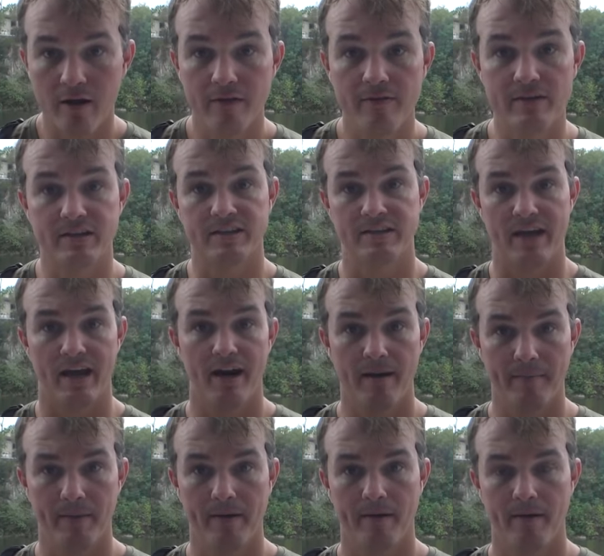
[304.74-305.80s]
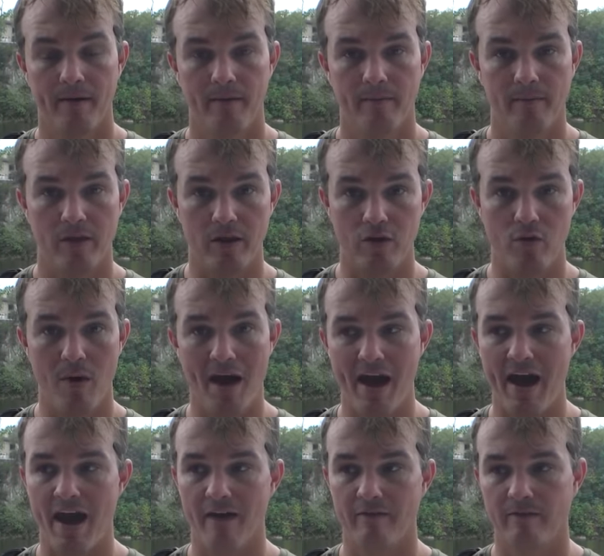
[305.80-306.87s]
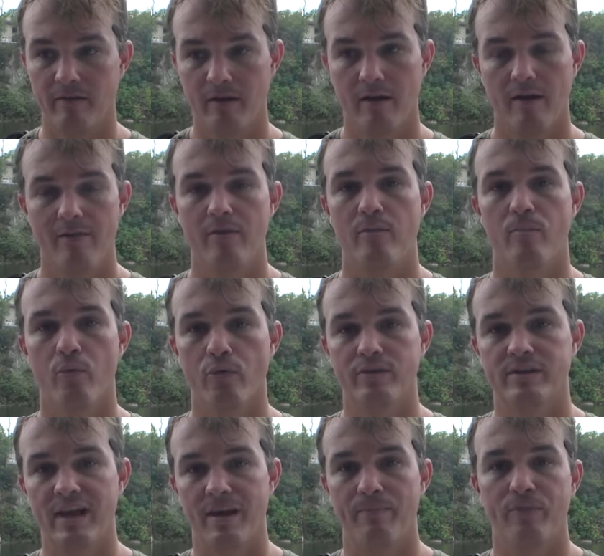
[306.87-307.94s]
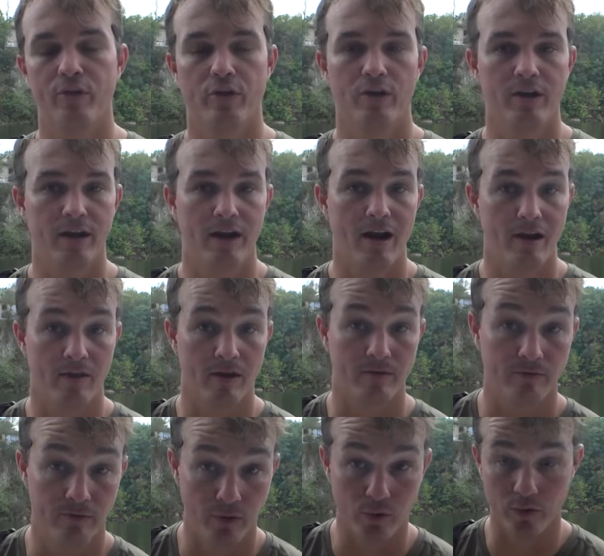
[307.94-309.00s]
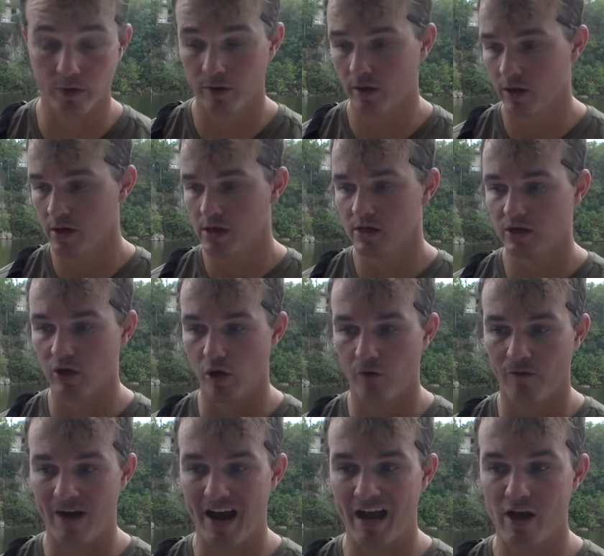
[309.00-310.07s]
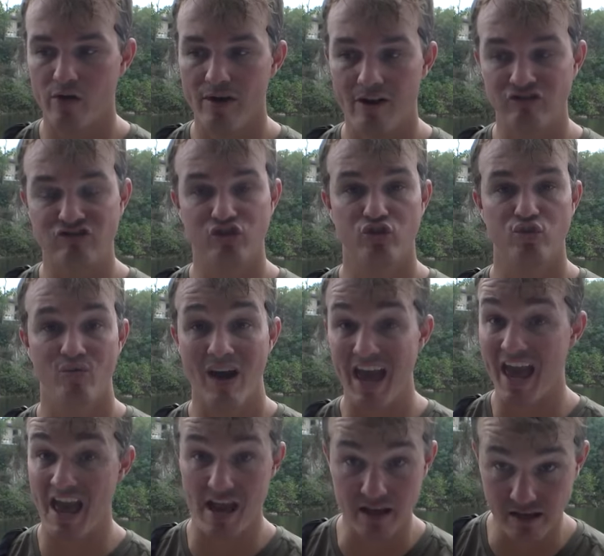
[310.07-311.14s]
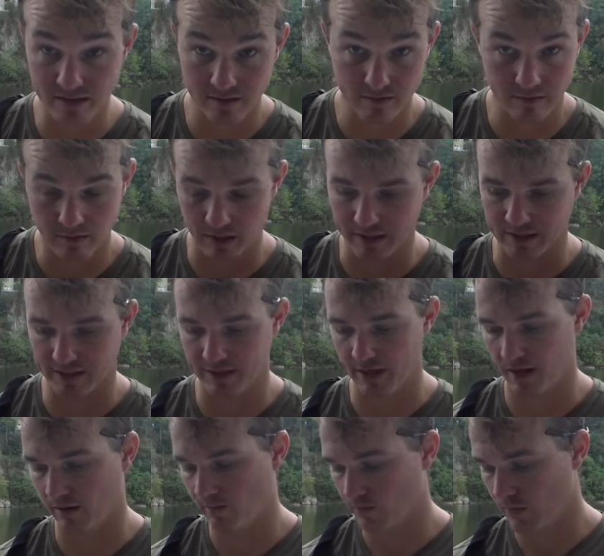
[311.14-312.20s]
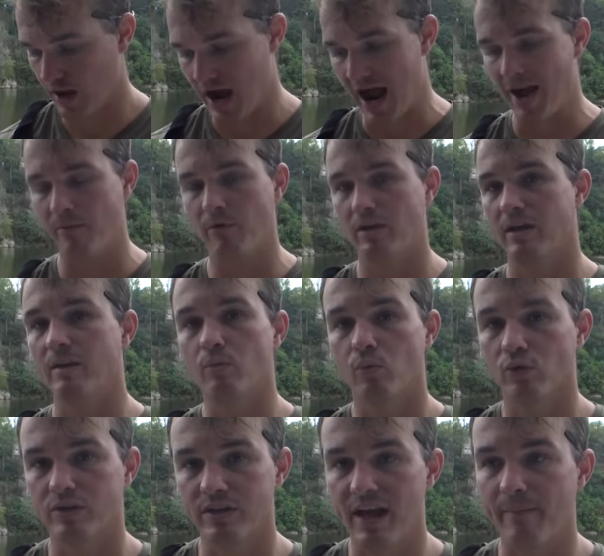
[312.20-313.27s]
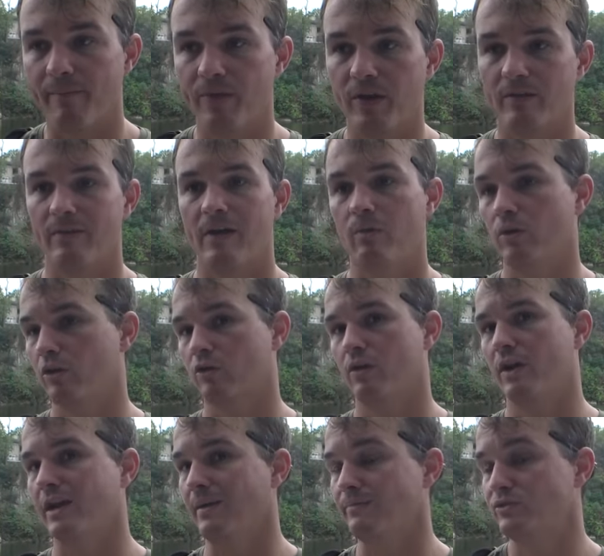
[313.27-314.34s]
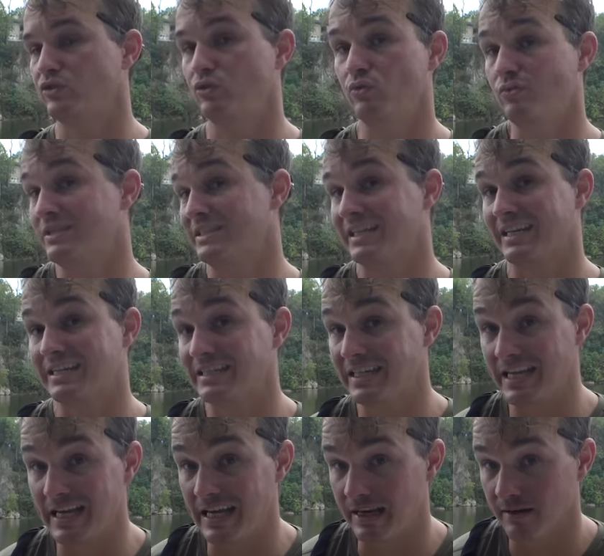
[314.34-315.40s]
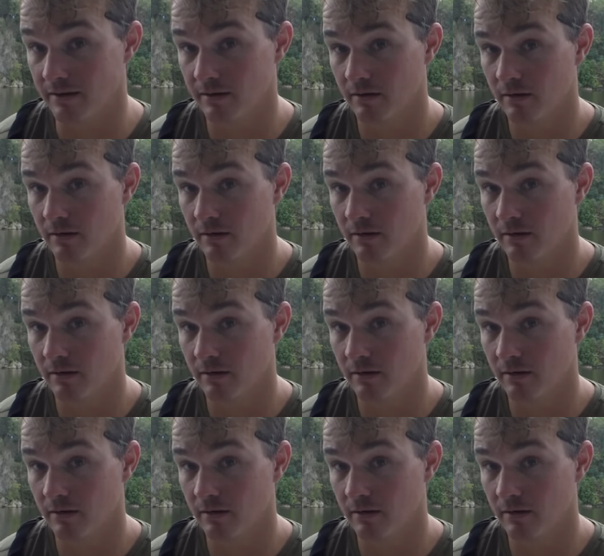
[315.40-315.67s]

the setup that you have, the more depth you're gonna get out of that fluke. So if I go down to eight, let's say, I'm gonna get more depth than if I wanna crank up to 16.